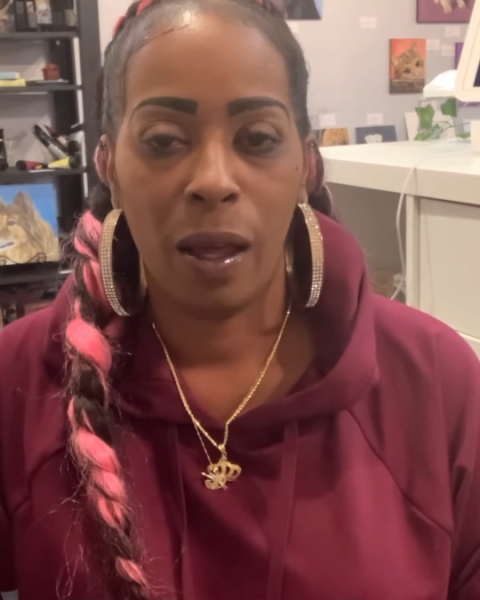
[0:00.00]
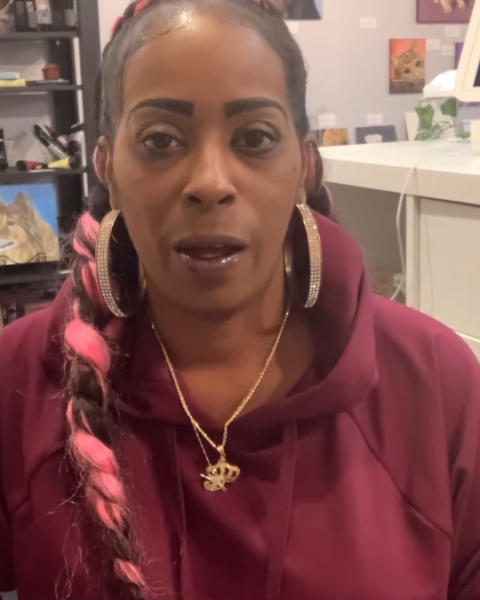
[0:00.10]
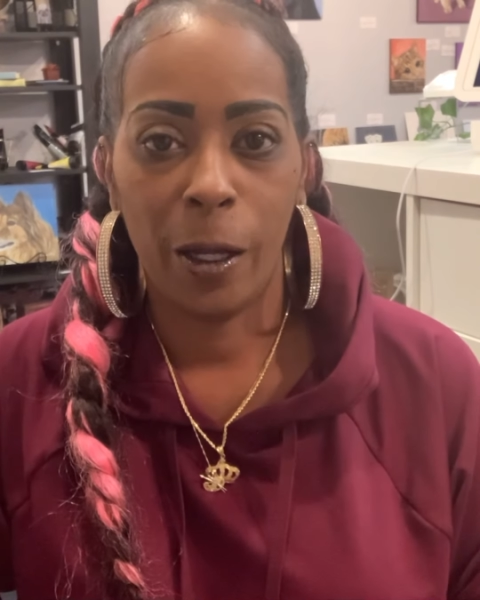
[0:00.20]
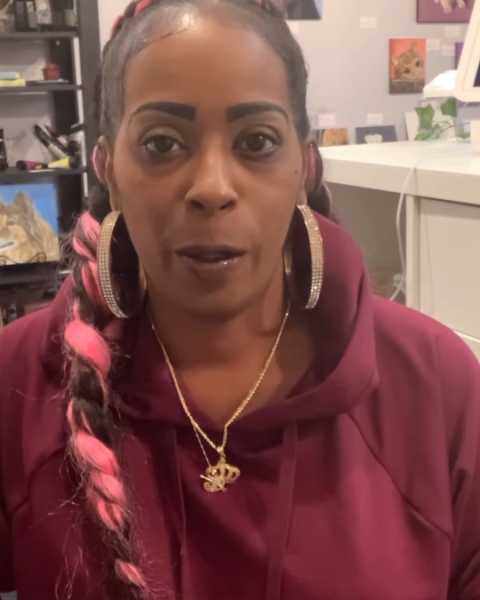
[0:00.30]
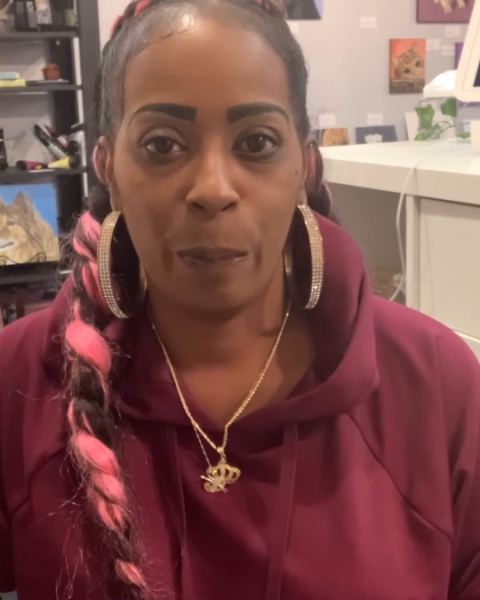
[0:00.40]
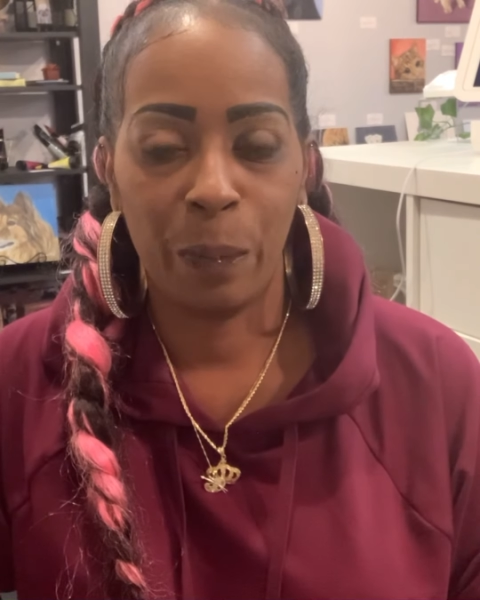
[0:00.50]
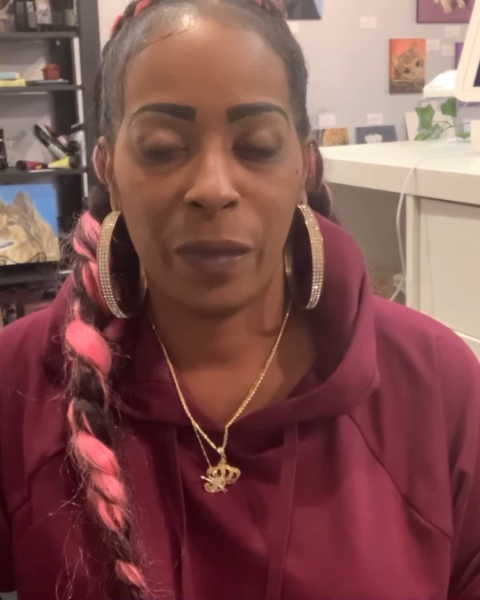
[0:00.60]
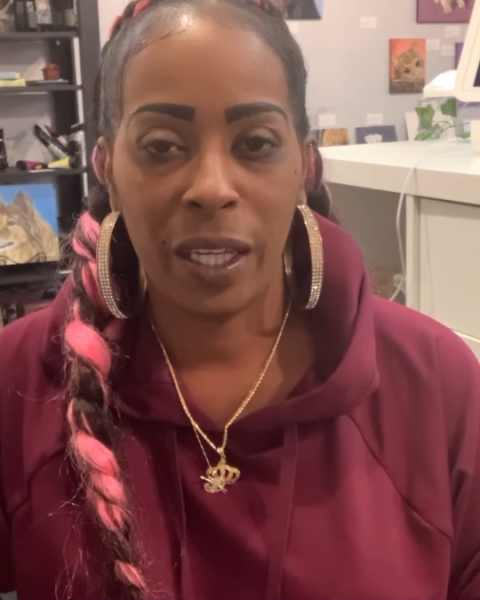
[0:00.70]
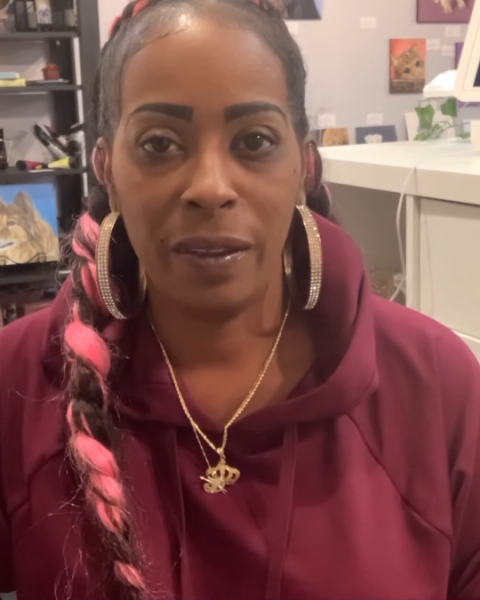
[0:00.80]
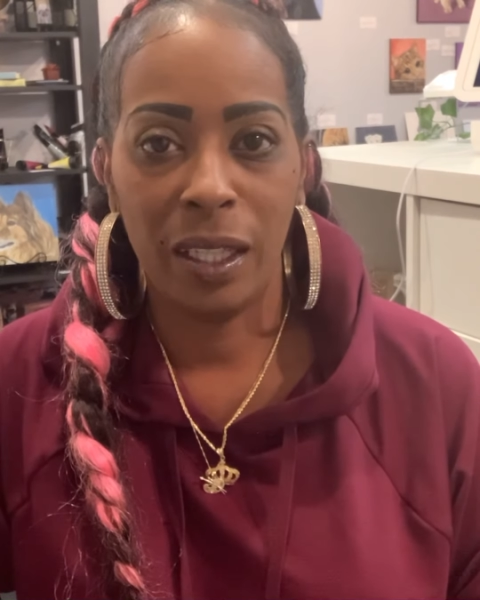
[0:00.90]
Um,
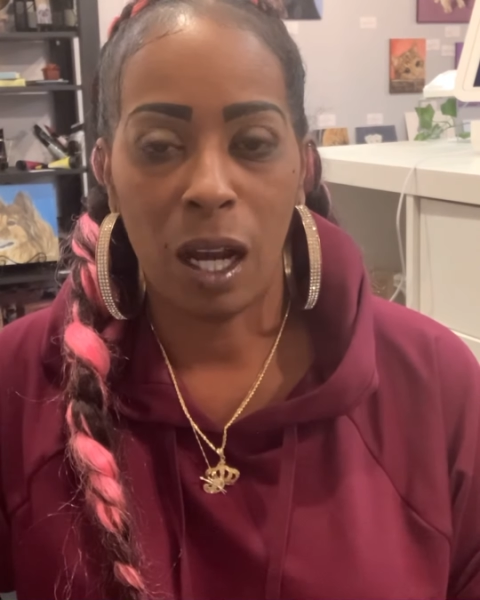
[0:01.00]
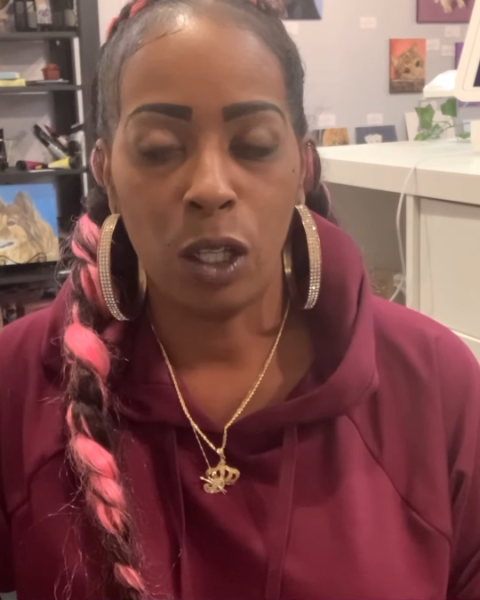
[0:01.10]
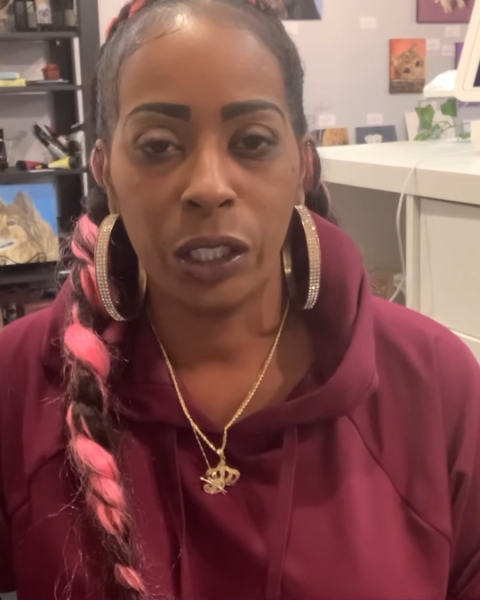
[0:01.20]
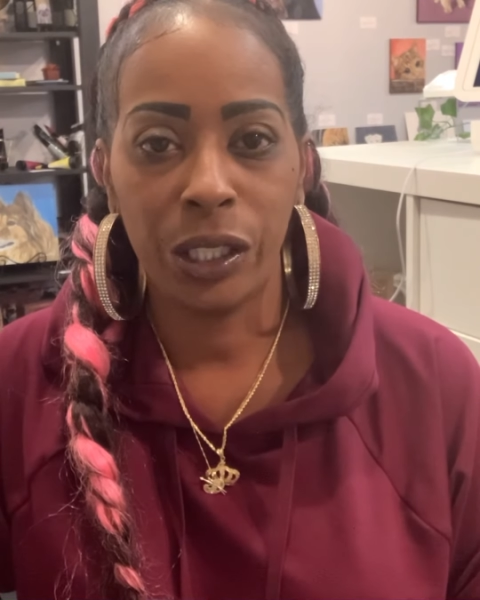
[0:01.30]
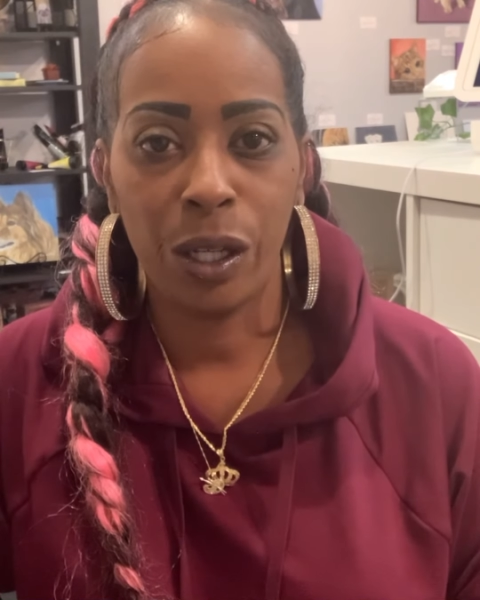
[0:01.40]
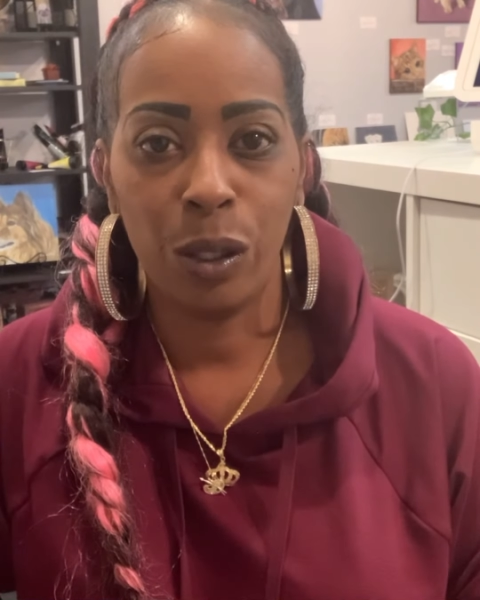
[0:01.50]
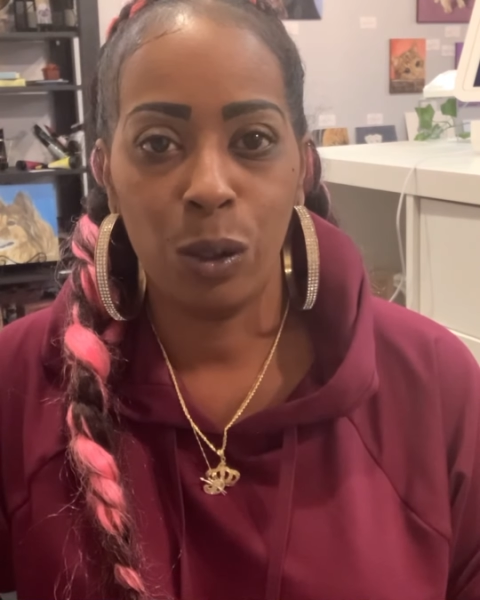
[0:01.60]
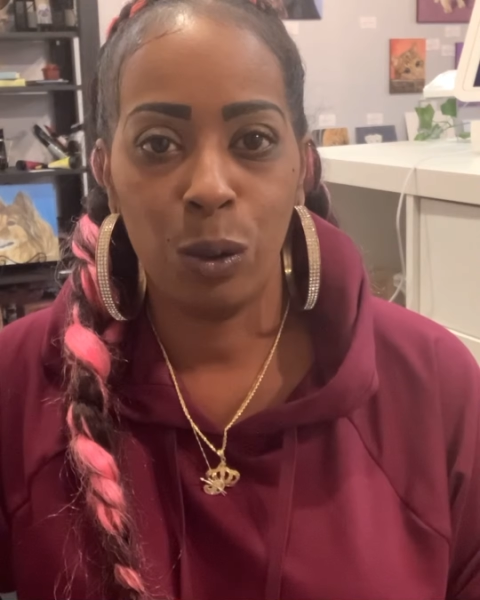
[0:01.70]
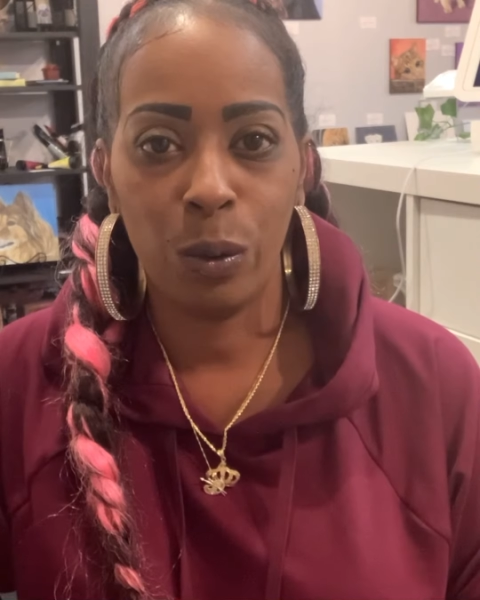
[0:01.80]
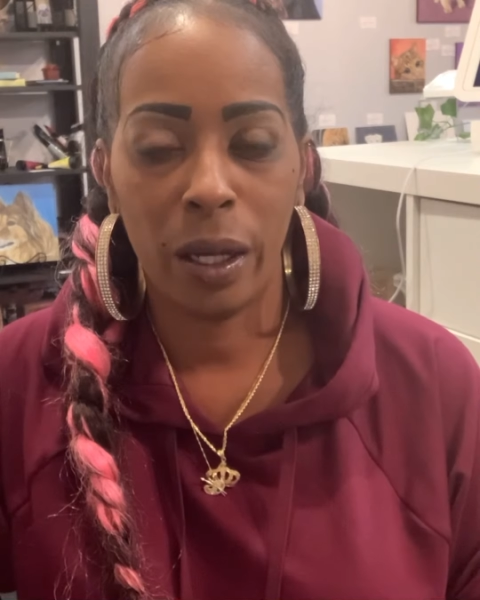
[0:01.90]
and then
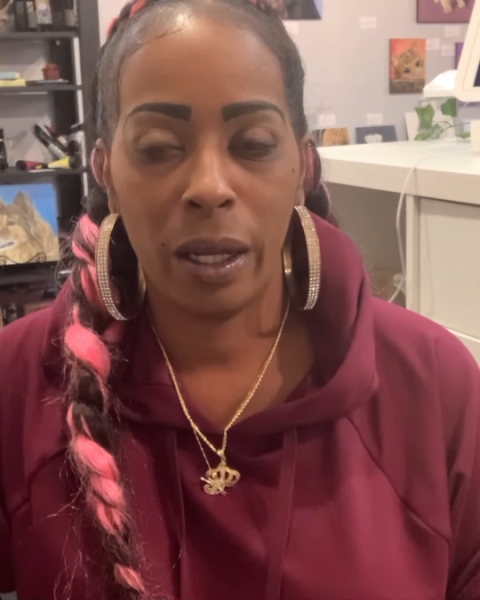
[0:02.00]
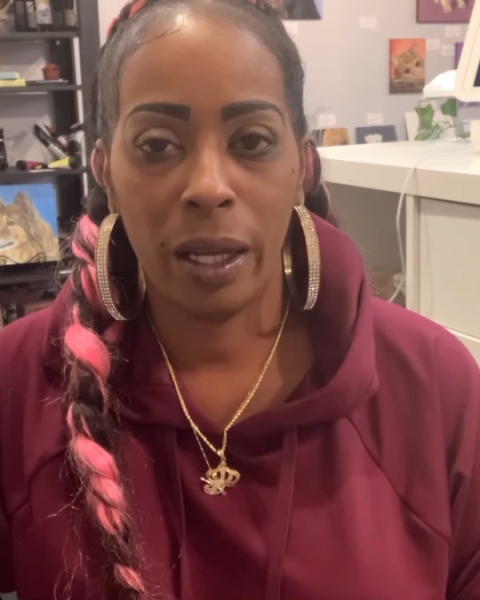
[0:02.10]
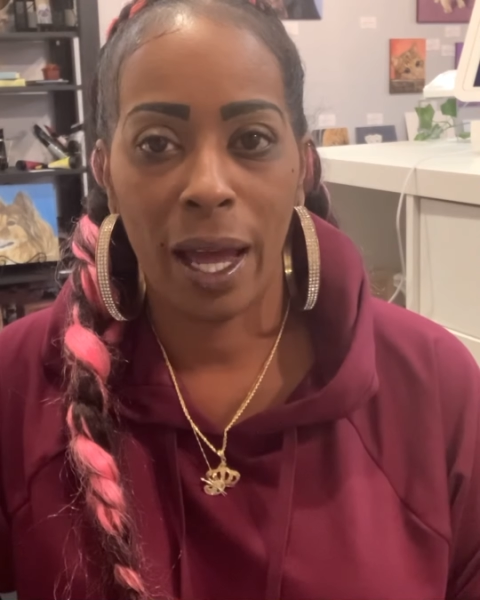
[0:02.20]
also uh,